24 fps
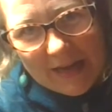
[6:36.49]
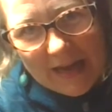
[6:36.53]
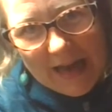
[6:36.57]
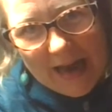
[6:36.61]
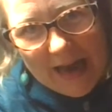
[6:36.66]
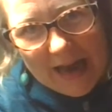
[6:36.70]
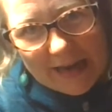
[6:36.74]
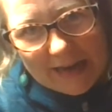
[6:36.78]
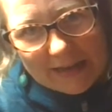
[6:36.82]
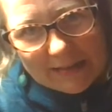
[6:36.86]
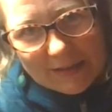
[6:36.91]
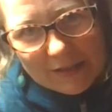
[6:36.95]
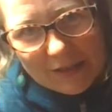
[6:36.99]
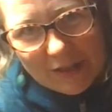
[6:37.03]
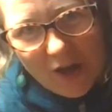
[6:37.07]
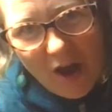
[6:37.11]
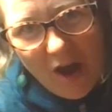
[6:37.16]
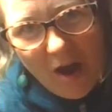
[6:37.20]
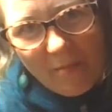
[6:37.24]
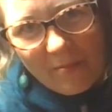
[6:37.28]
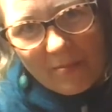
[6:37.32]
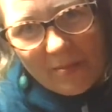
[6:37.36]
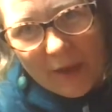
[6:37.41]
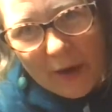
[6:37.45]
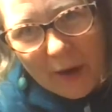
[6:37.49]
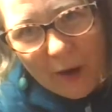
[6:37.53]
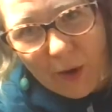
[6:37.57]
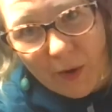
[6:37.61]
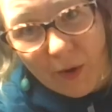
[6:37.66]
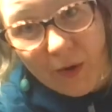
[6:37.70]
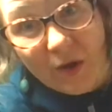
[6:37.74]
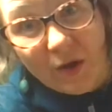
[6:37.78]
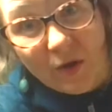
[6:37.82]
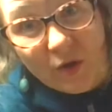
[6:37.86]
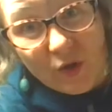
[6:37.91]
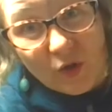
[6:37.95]
And at the top there,
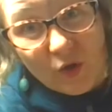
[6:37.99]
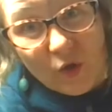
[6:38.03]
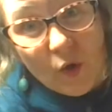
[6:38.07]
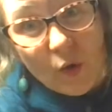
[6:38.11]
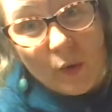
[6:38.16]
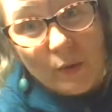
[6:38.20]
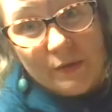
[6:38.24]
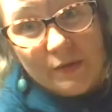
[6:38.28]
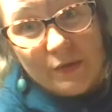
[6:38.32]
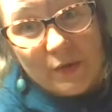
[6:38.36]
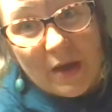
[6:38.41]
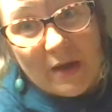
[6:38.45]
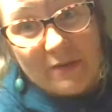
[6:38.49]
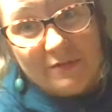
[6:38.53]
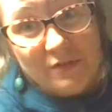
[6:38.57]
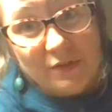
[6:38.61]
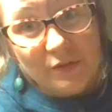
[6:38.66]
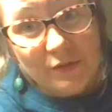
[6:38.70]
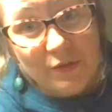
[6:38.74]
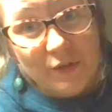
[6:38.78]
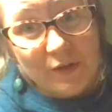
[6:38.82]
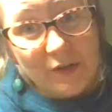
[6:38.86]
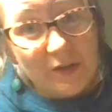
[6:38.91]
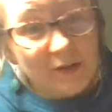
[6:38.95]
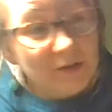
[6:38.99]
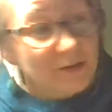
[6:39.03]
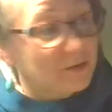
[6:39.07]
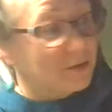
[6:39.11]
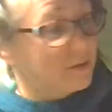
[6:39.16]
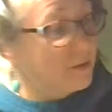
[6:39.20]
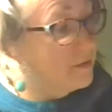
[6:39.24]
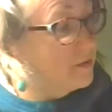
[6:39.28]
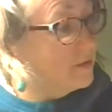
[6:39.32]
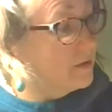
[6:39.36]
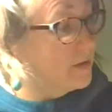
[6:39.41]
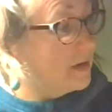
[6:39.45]
you also have to look
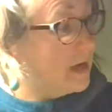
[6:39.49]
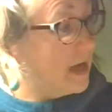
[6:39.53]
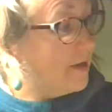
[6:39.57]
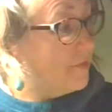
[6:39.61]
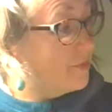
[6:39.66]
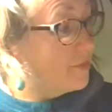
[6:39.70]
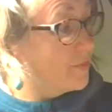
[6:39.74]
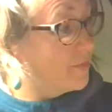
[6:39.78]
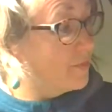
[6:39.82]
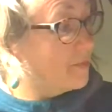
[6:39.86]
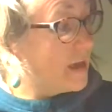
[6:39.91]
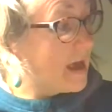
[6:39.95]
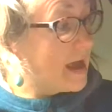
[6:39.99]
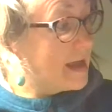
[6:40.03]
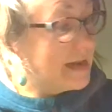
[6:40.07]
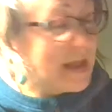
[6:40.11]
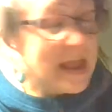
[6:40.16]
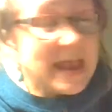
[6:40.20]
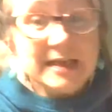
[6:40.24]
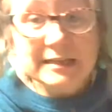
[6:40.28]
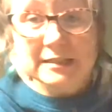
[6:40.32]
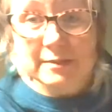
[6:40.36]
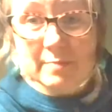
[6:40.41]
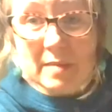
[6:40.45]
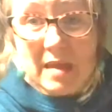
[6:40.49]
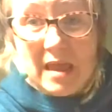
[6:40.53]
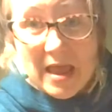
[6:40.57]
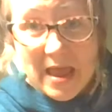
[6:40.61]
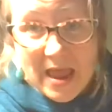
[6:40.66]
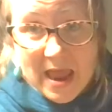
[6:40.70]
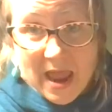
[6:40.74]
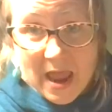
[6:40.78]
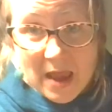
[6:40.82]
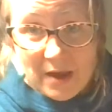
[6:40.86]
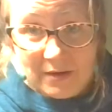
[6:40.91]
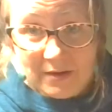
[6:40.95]
at heis mia
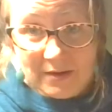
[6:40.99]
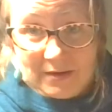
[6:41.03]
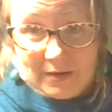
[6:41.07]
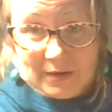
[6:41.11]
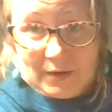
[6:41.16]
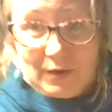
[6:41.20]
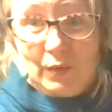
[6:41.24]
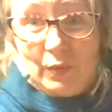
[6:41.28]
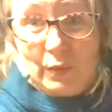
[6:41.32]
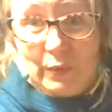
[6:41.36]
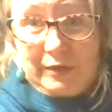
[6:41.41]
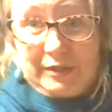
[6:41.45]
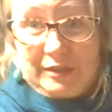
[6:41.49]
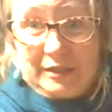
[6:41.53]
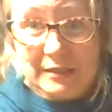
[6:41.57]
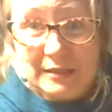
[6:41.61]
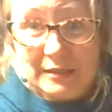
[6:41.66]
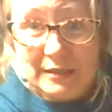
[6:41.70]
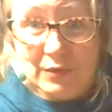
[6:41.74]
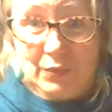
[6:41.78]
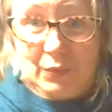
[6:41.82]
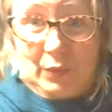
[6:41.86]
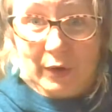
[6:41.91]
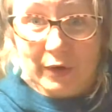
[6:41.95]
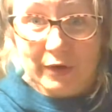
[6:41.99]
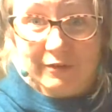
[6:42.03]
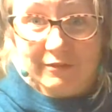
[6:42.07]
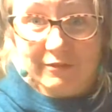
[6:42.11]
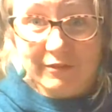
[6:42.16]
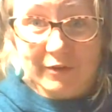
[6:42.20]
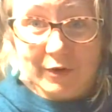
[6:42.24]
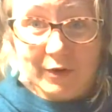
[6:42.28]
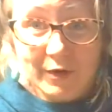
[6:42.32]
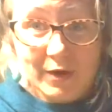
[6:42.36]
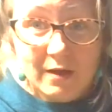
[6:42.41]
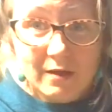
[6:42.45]
hen, which is the word
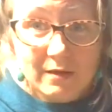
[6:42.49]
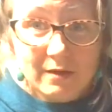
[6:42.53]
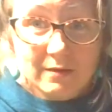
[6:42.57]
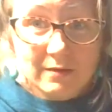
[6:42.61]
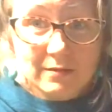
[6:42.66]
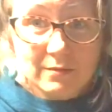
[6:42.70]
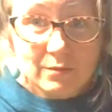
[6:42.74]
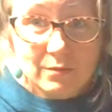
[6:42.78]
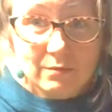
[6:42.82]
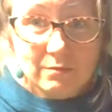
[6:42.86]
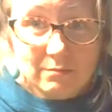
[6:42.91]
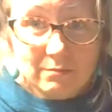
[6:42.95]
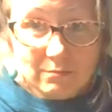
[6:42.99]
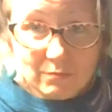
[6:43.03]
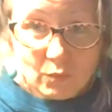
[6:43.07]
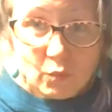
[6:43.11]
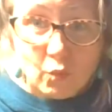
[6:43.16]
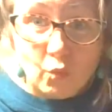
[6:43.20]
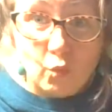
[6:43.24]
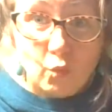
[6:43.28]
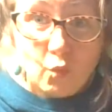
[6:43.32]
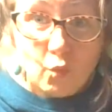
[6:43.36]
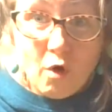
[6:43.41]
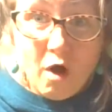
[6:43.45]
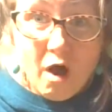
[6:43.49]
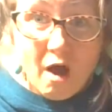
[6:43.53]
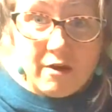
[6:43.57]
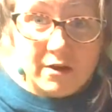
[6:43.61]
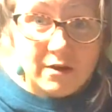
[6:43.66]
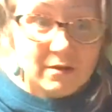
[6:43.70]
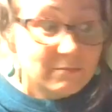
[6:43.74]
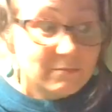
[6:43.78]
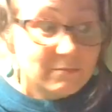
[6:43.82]
for one.